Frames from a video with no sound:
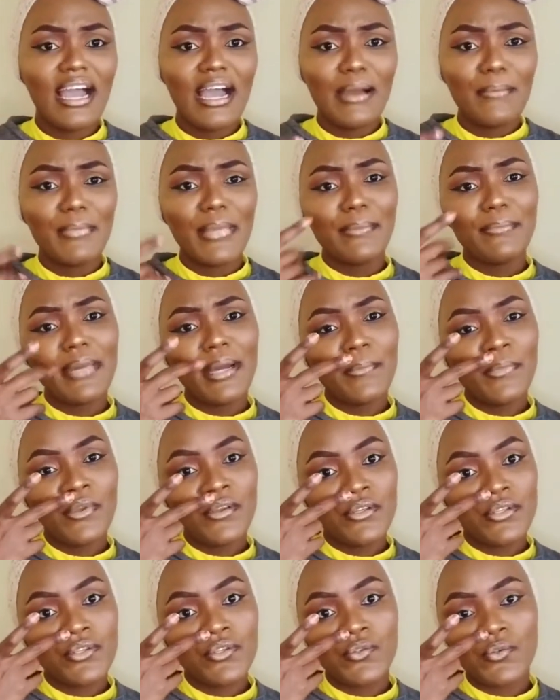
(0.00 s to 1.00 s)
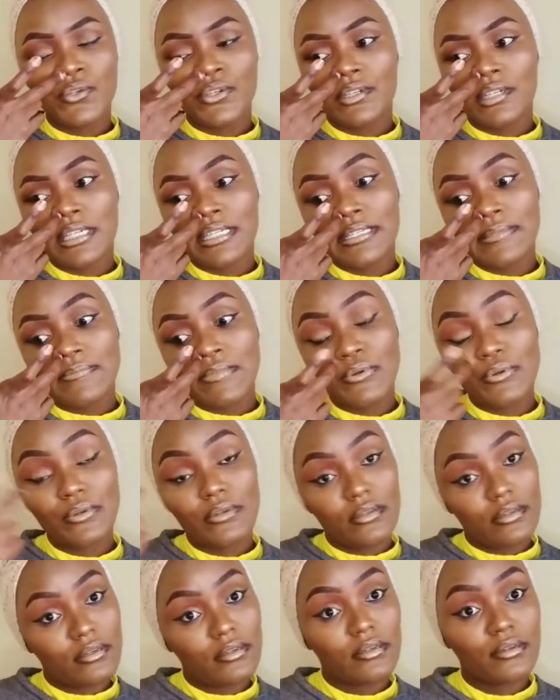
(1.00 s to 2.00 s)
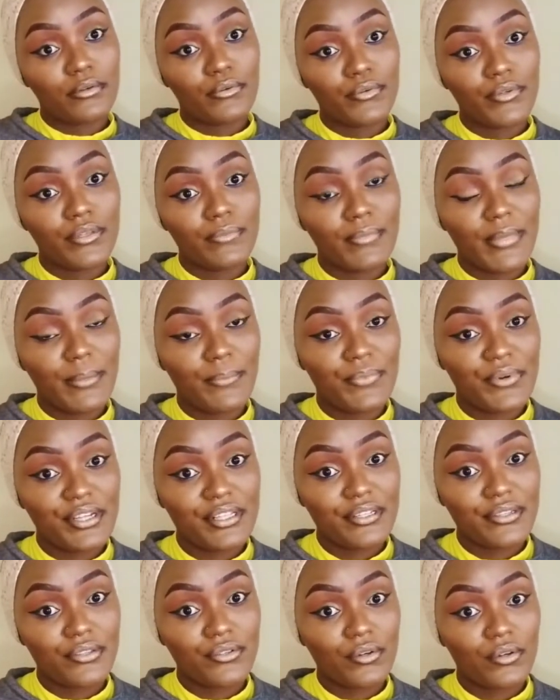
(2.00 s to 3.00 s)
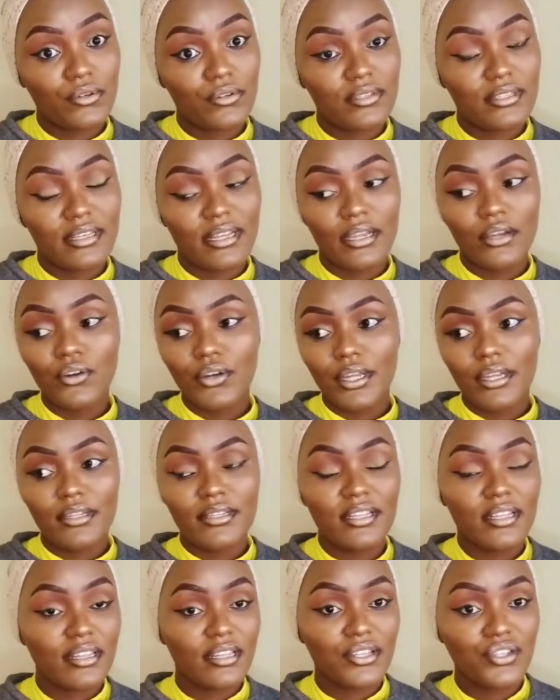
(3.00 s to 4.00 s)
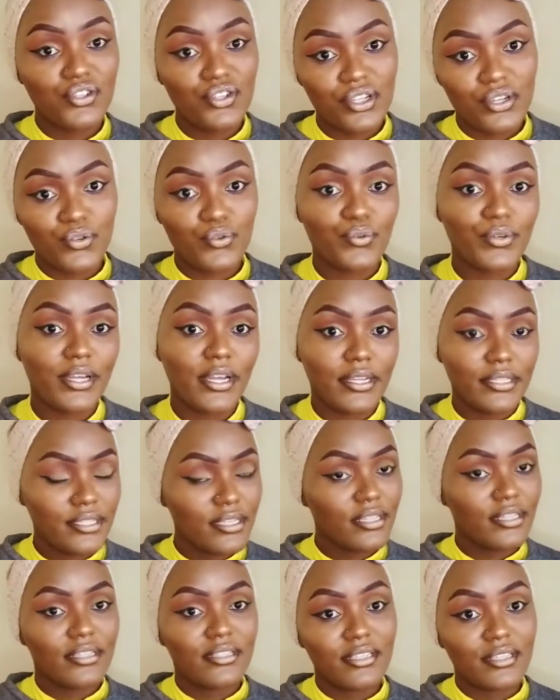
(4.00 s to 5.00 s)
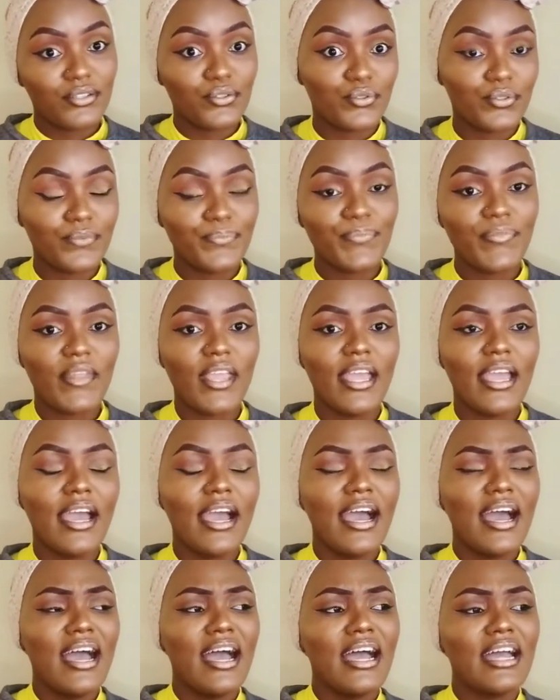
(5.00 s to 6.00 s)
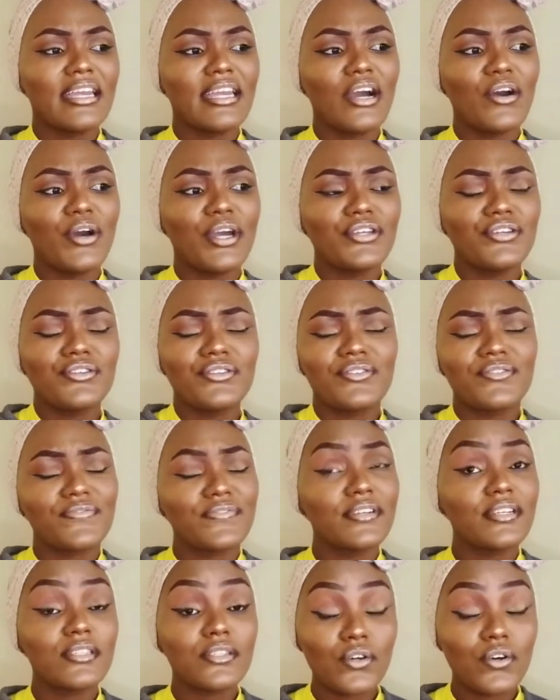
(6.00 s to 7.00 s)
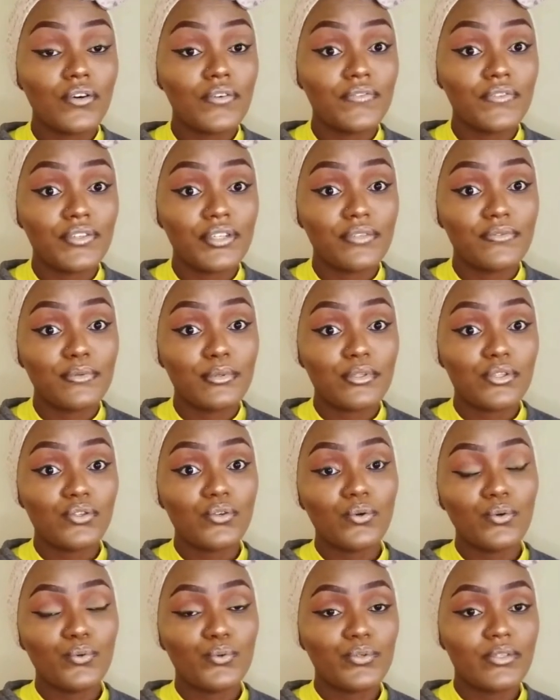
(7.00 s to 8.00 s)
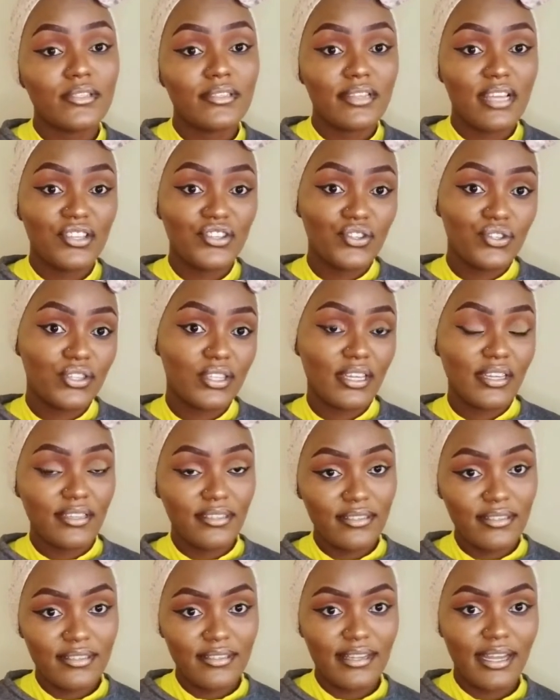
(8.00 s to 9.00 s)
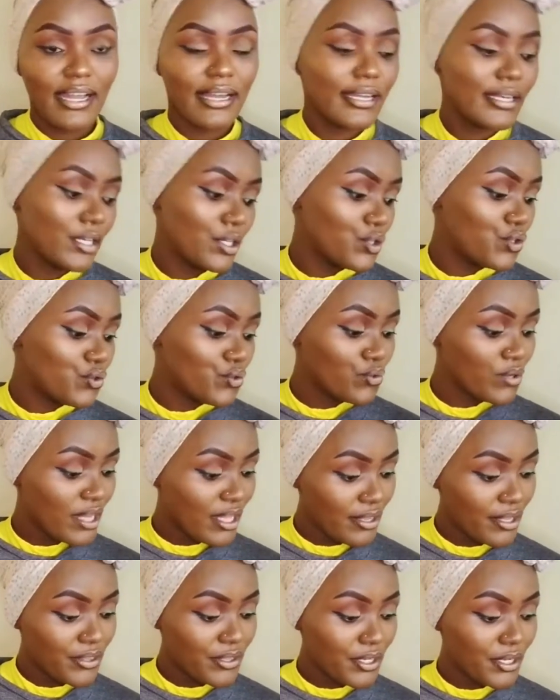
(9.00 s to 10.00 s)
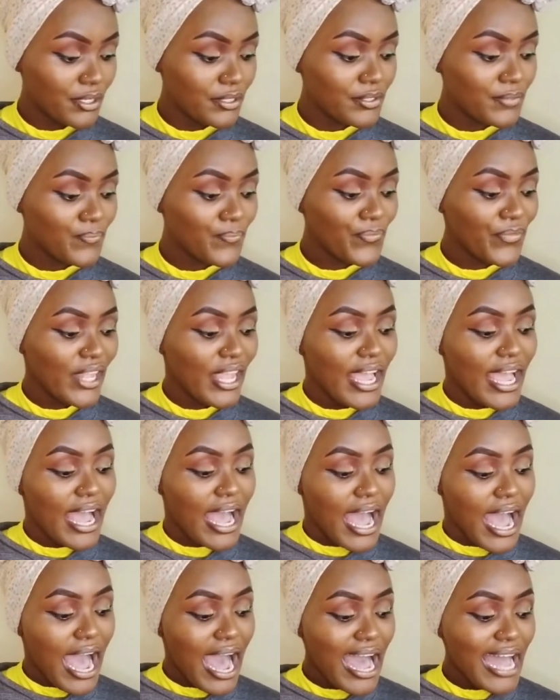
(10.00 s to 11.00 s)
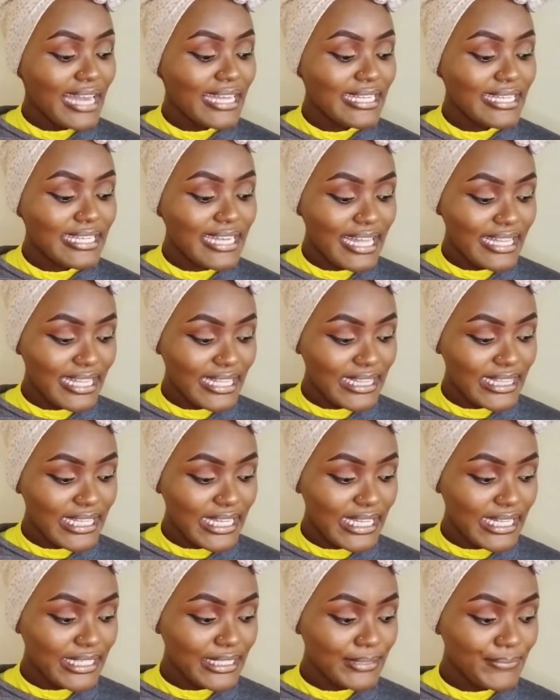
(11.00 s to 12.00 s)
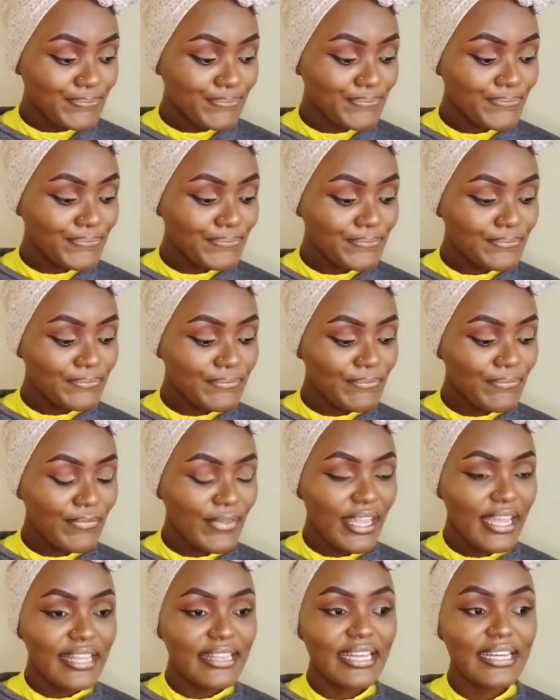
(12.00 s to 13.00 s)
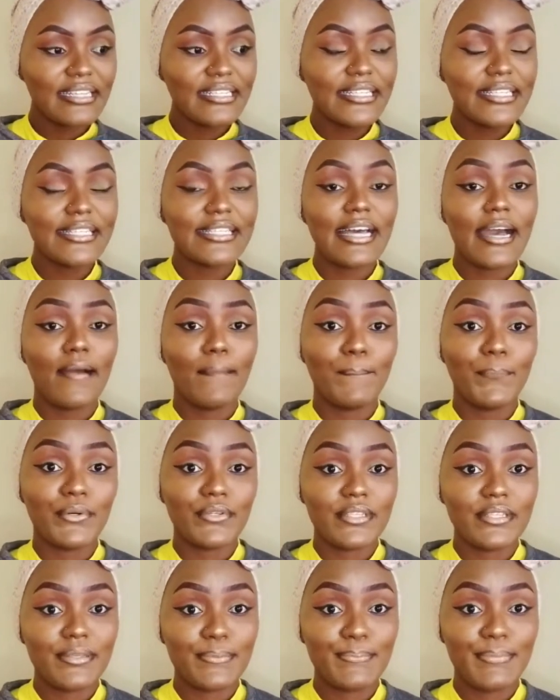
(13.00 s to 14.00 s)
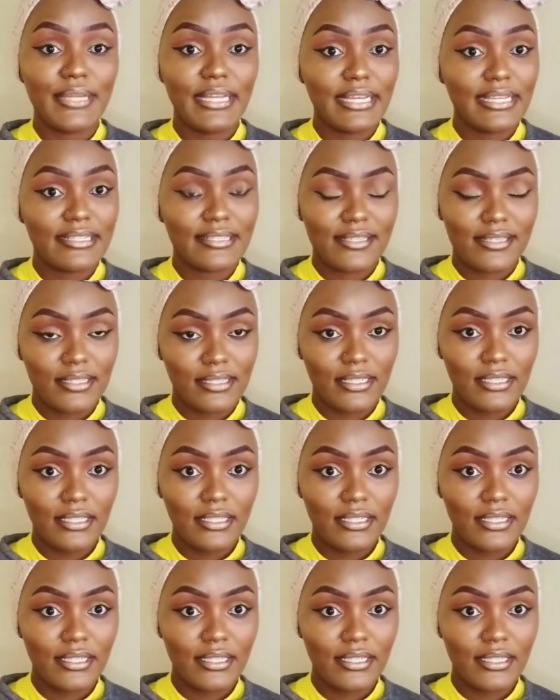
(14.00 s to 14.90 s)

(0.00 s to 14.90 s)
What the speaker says: my mom used to dress me with my brother's clothes. Like, okay, take the t-shirt, wear, take this and this. Now, I used to feel so comfortable. So, such things can lead to other things. Another thing, there is a possibility